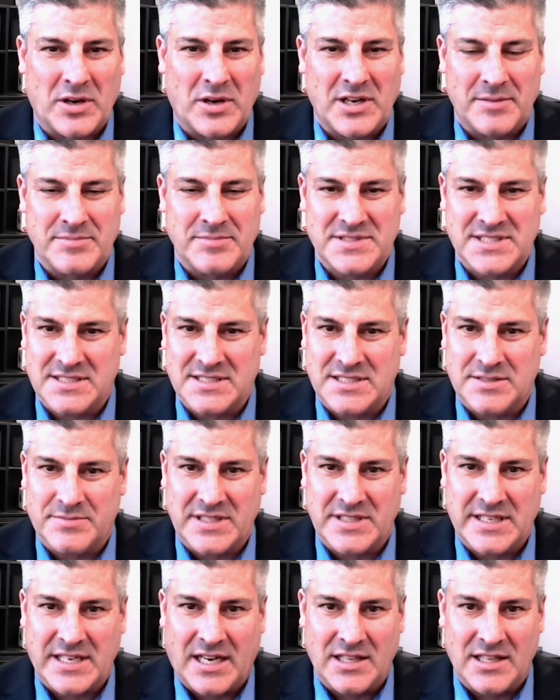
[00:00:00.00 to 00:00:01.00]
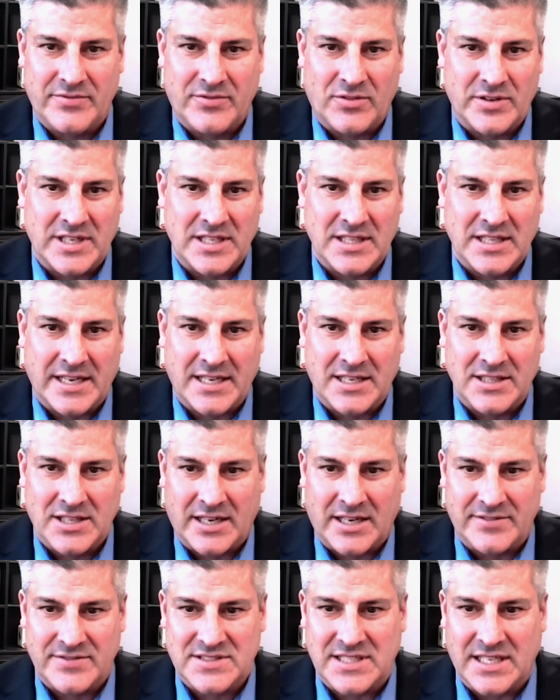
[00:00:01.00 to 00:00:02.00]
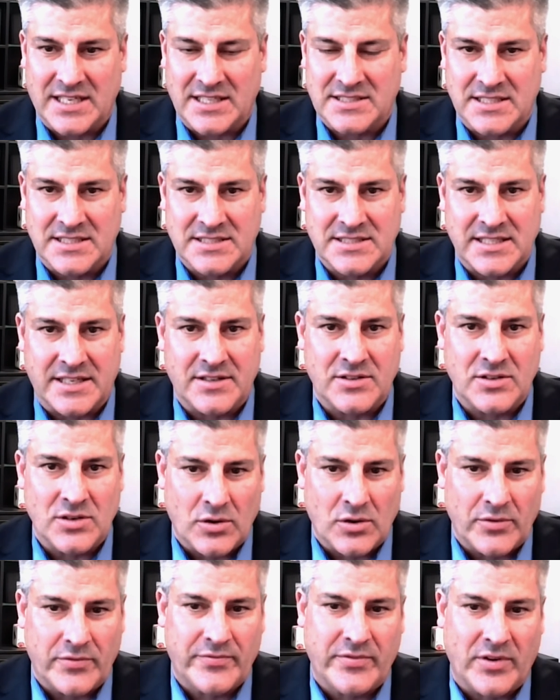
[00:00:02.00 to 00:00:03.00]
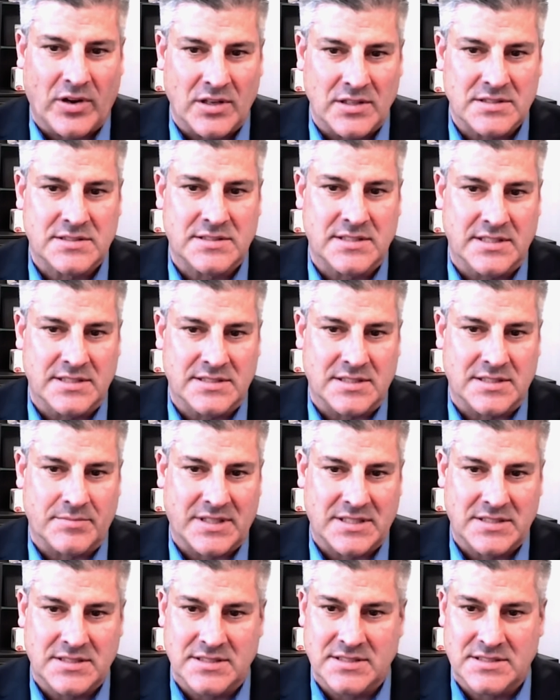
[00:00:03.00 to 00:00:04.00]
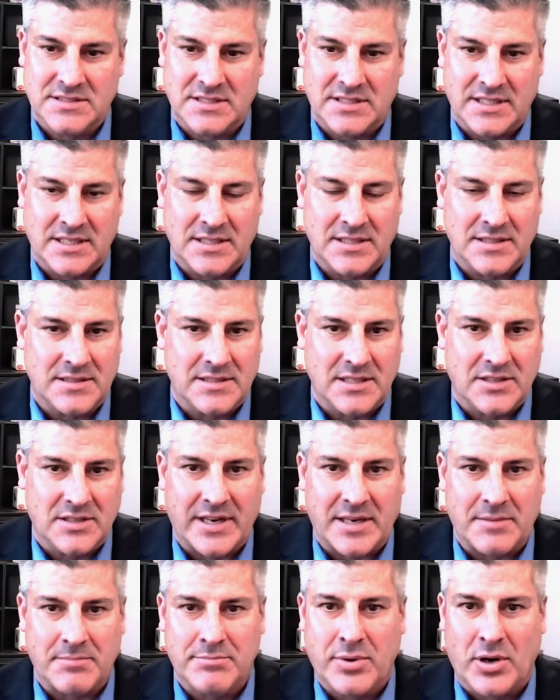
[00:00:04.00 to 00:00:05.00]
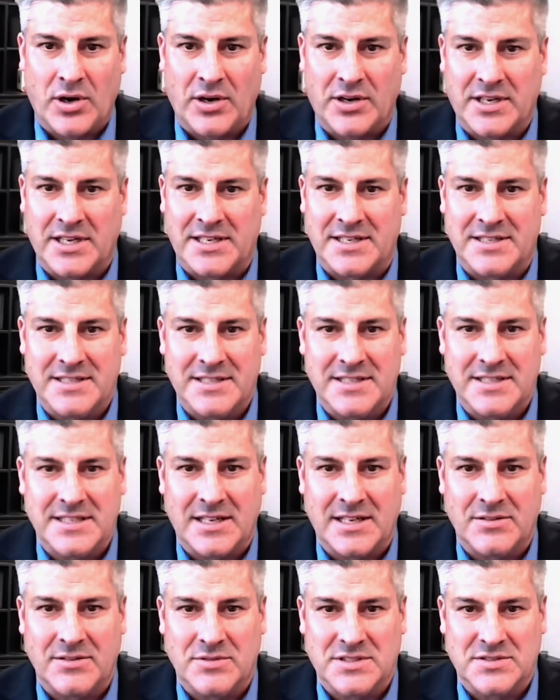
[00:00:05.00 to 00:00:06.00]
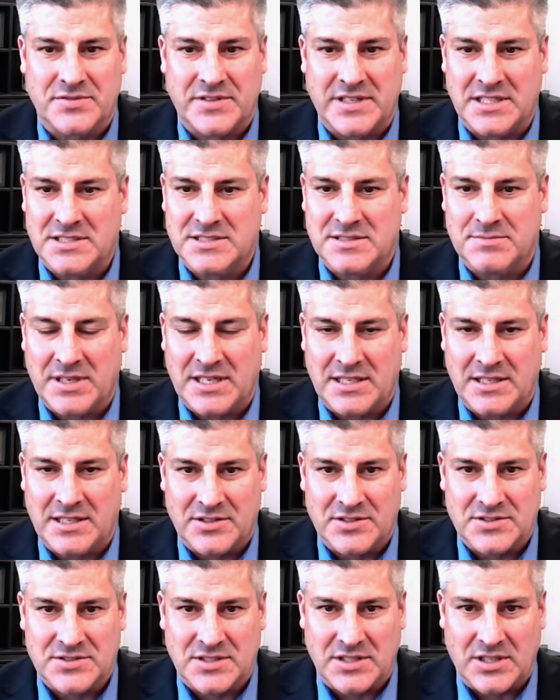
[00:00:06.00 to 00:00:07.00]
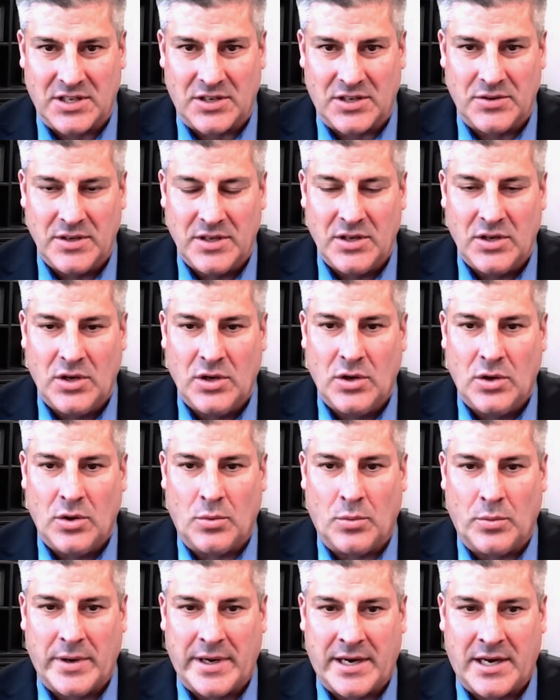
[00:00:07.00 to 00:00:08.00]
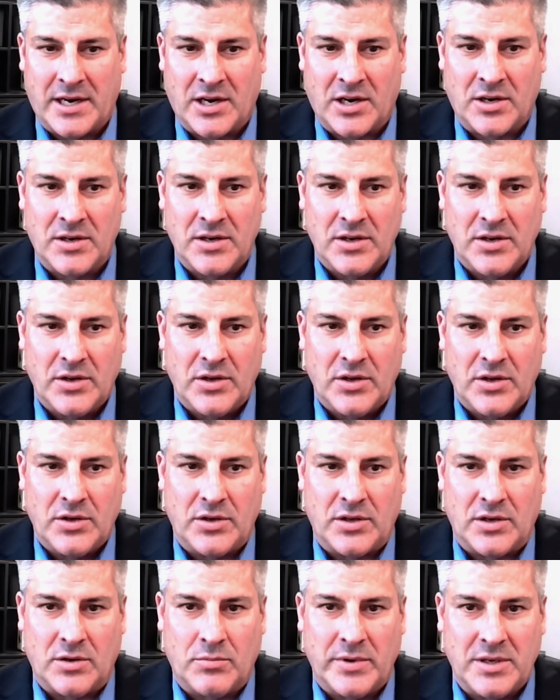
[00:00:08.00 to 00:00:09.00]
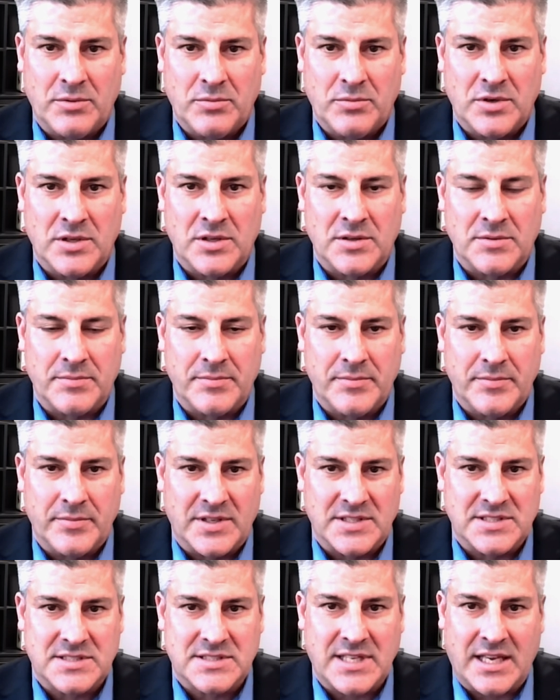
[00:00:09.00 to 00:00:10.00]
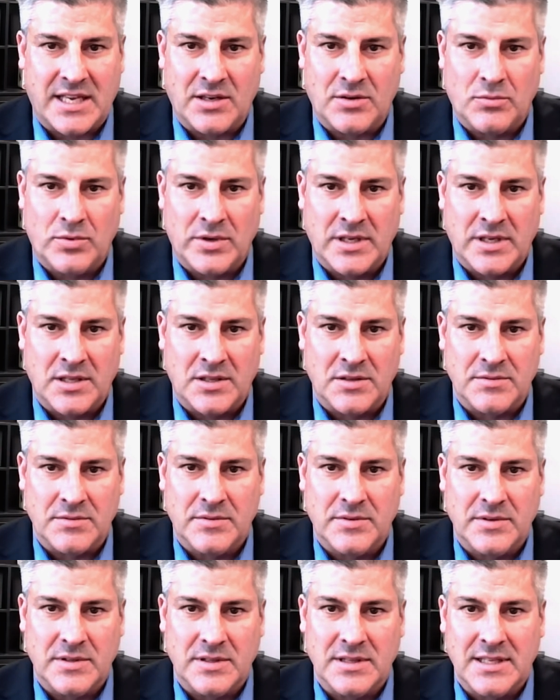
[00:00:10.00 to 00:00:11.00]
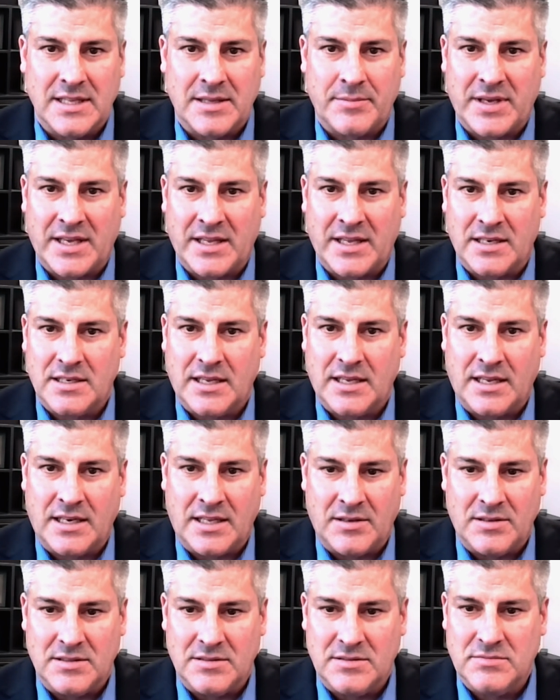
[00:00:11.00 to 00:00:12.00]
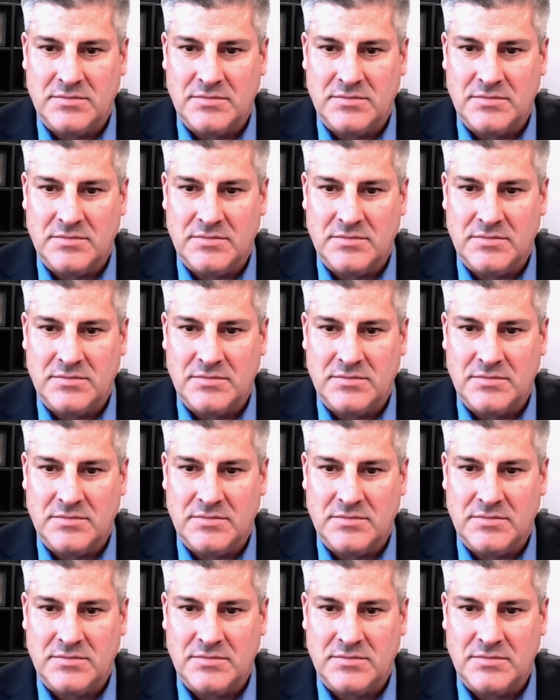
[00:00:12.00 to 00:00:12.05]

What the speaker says: comp system in California, like a lot of states, is a no-fault system. This is the great bargain that was reached many years ago, where the state will limit any